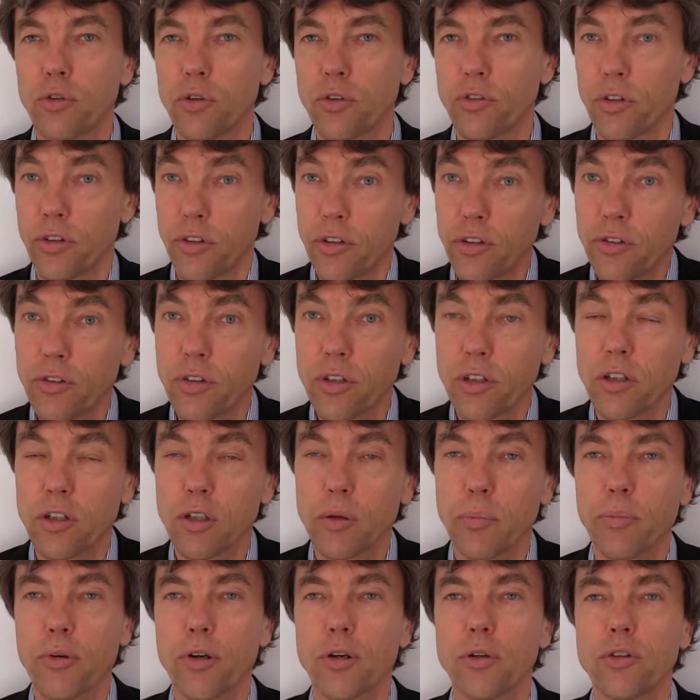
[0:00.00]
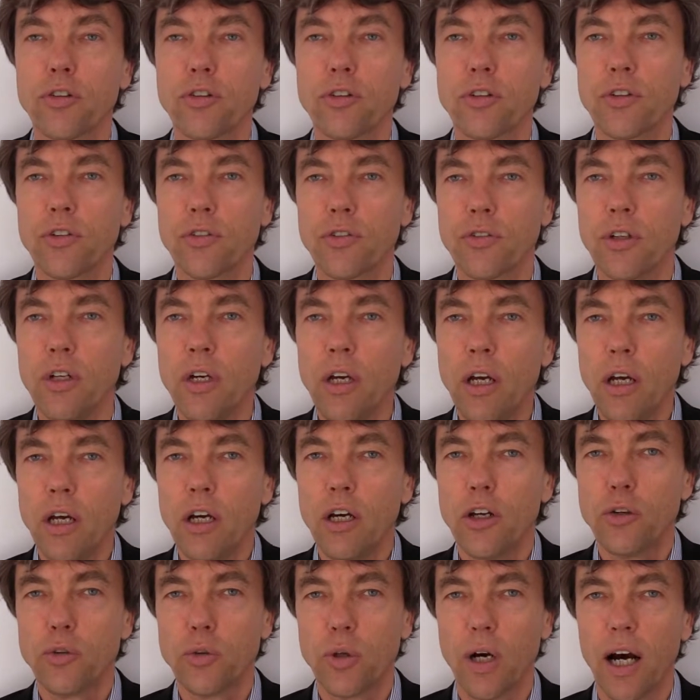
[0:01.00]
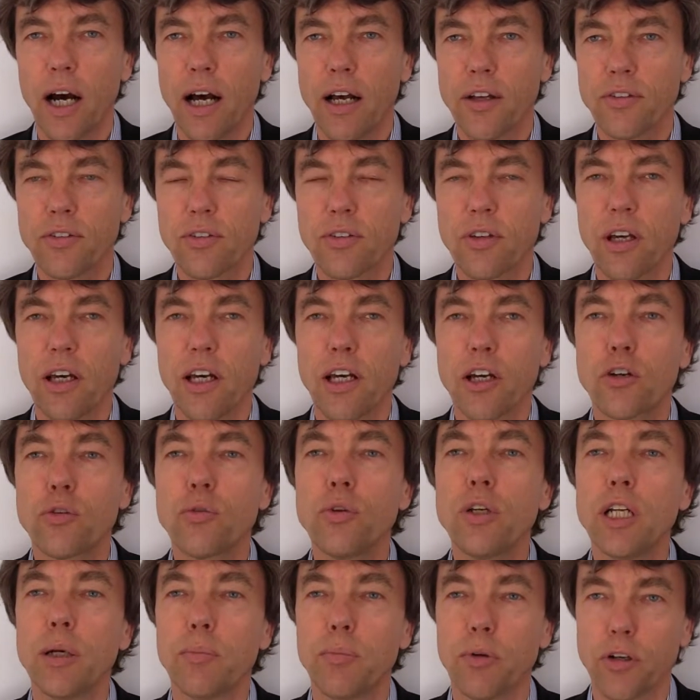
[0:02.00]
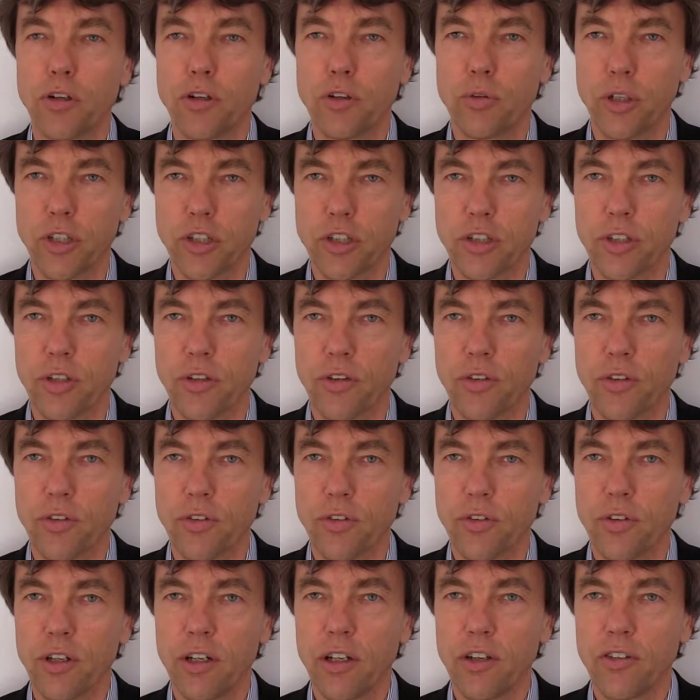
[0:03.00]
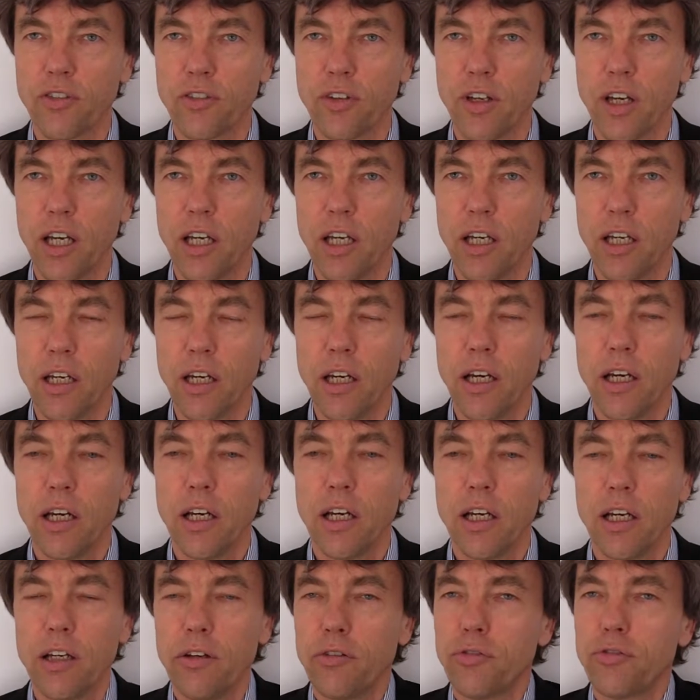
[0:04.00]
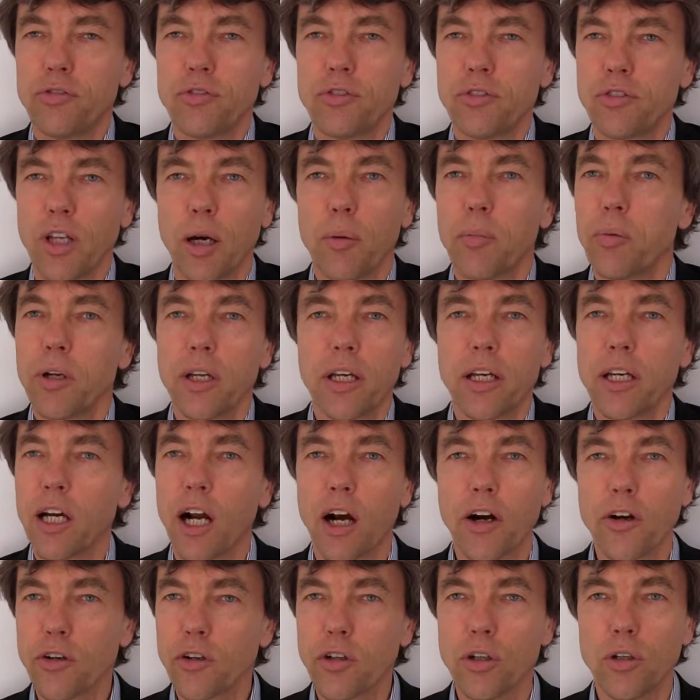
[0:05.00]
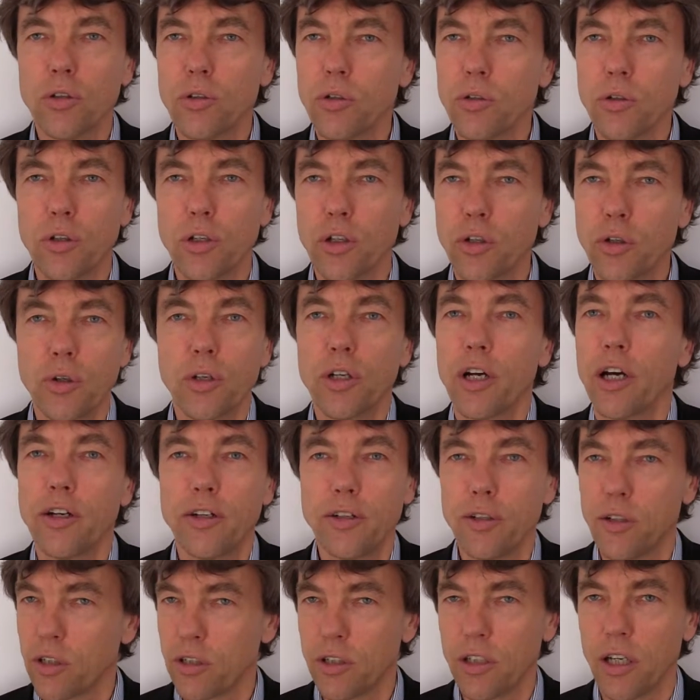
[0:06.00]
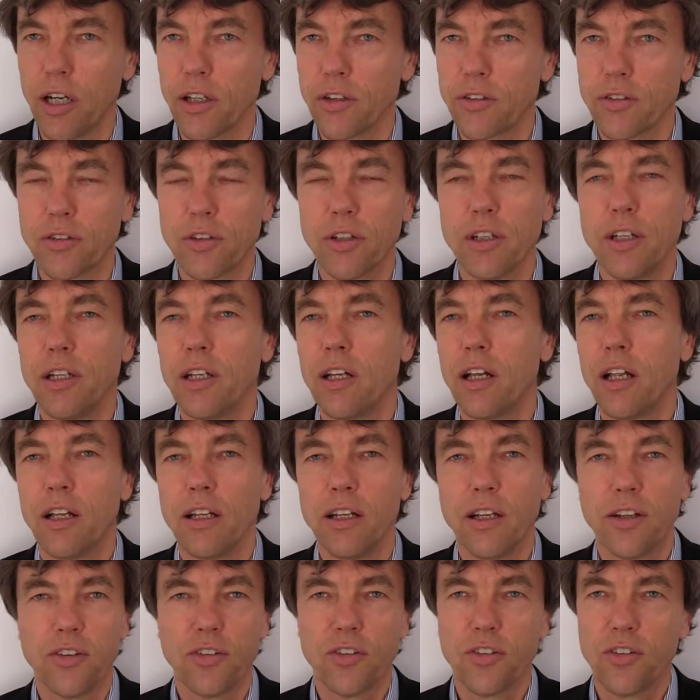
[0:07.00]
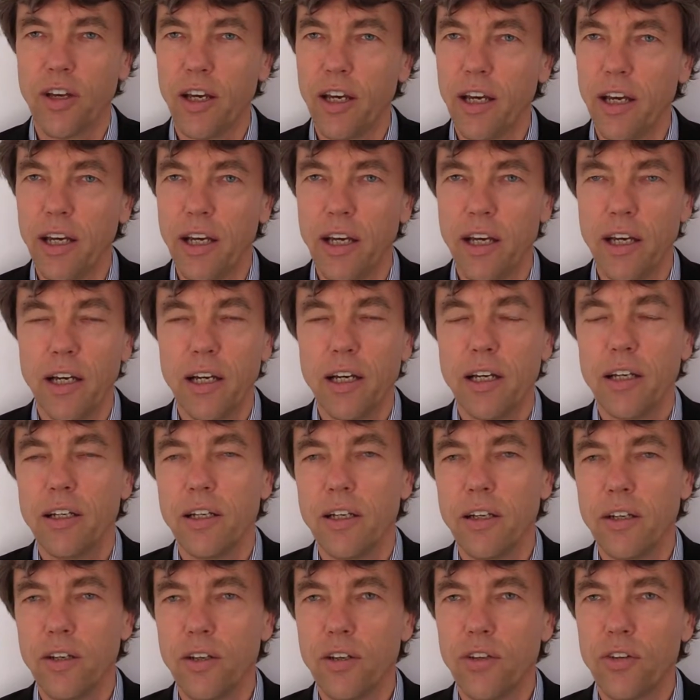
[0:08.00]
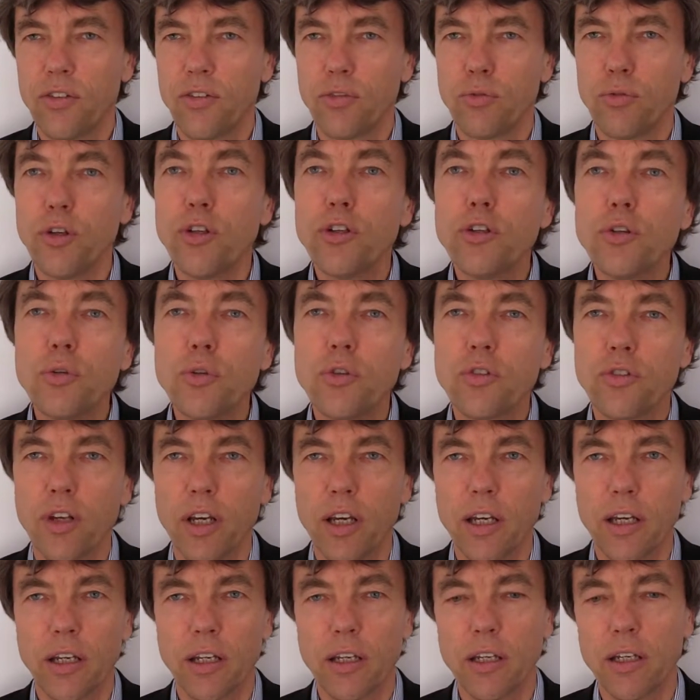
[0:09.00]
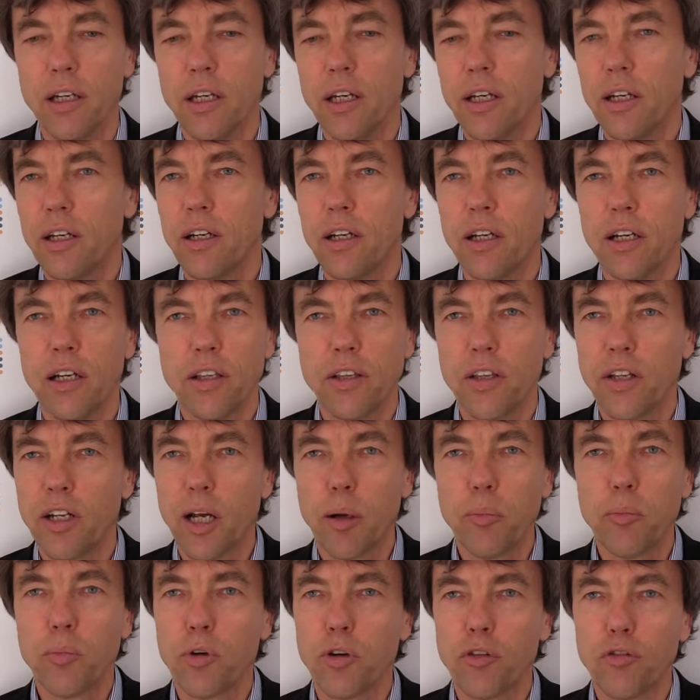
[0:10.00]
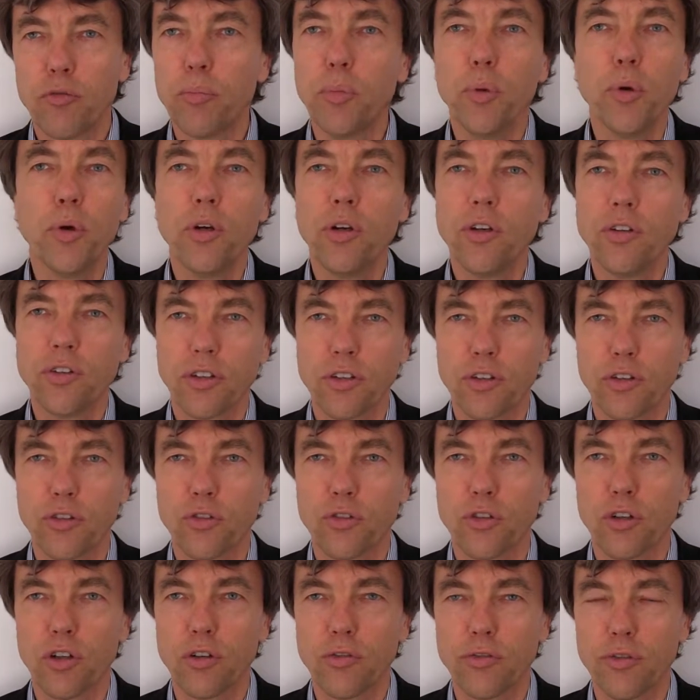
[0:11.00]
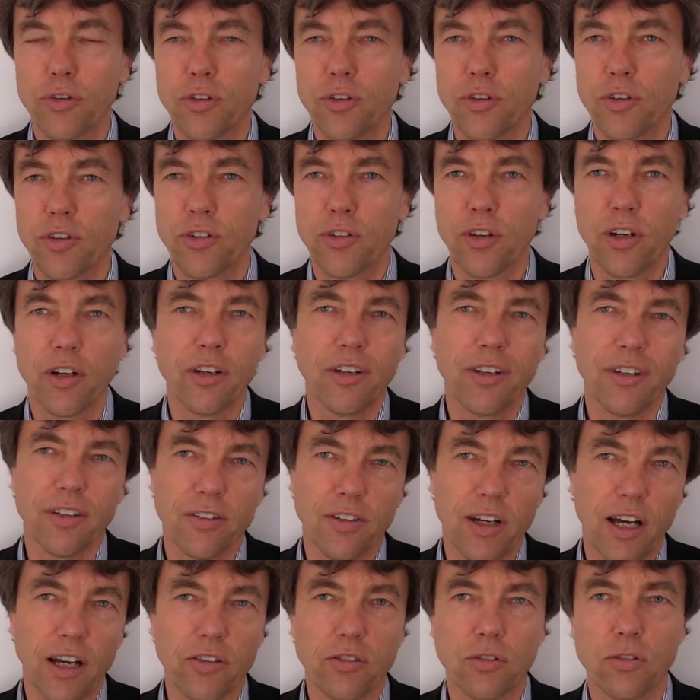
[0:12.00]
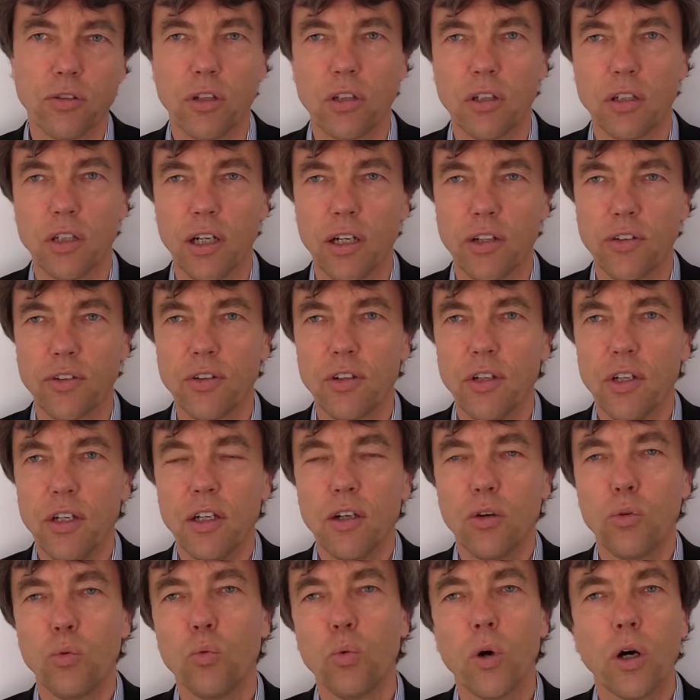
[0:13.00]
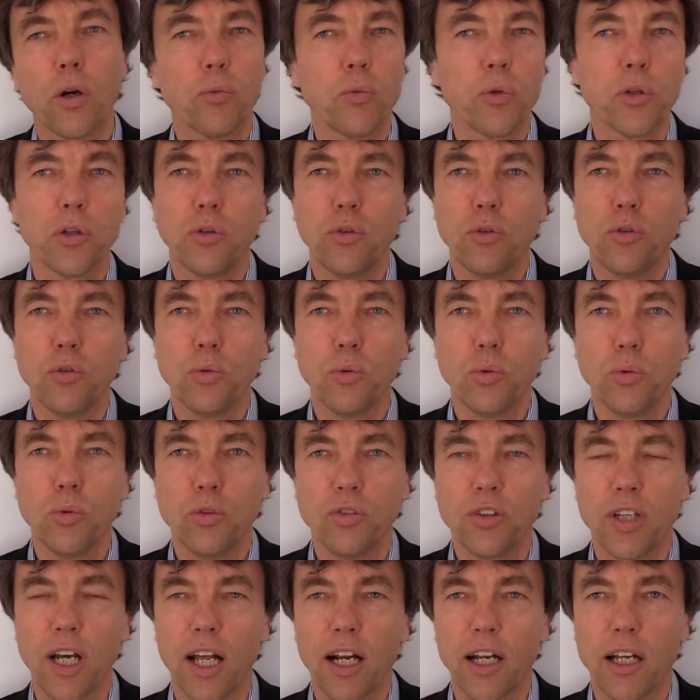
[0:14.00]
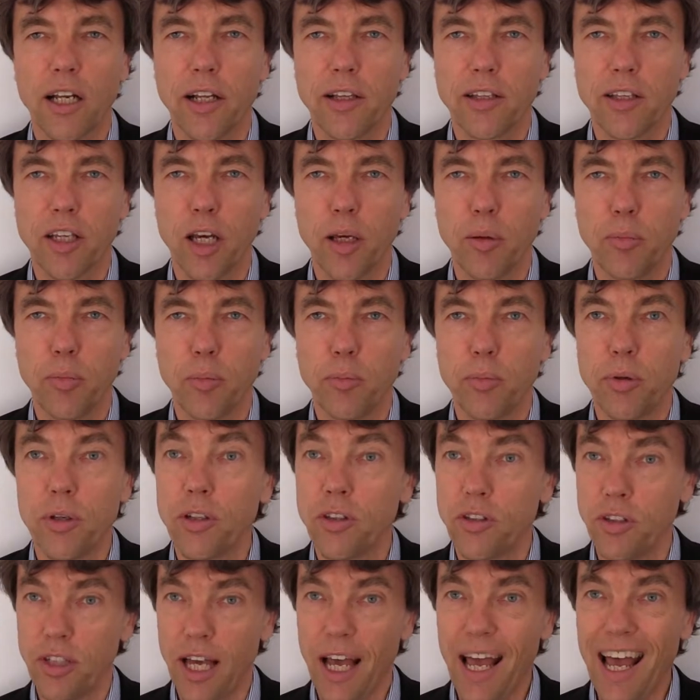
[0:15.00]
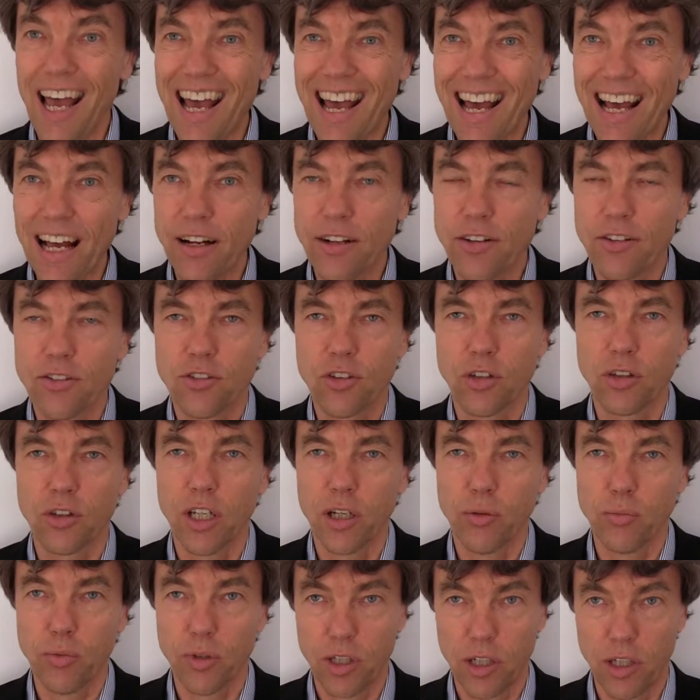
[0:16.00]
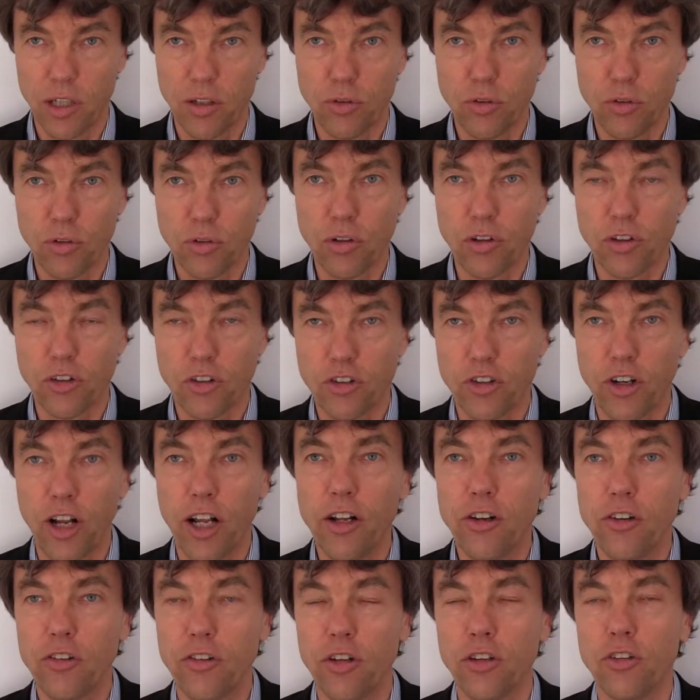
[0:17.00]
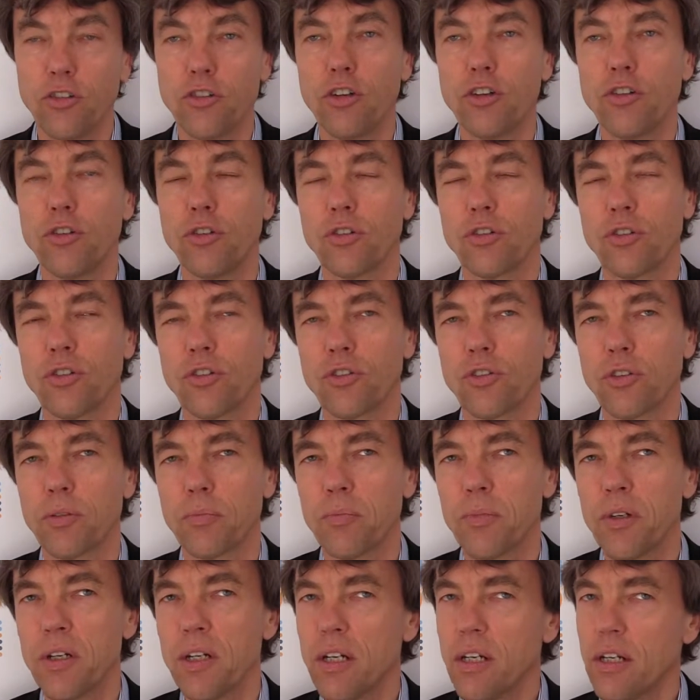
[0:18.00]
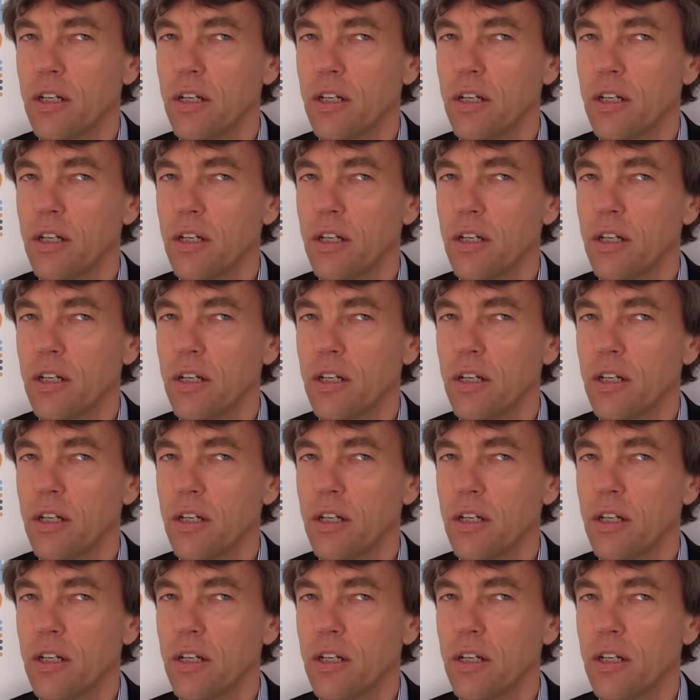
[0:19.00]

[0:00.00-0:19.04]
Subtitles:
or statistical approaches, to ask agreed upon questions. Let's say, is doubling Argo a good idea or not? Let's say, is reducing the number of buoys at the surface, is that a disaster or not? What would a new satellite capability add so that we can change the in situ system?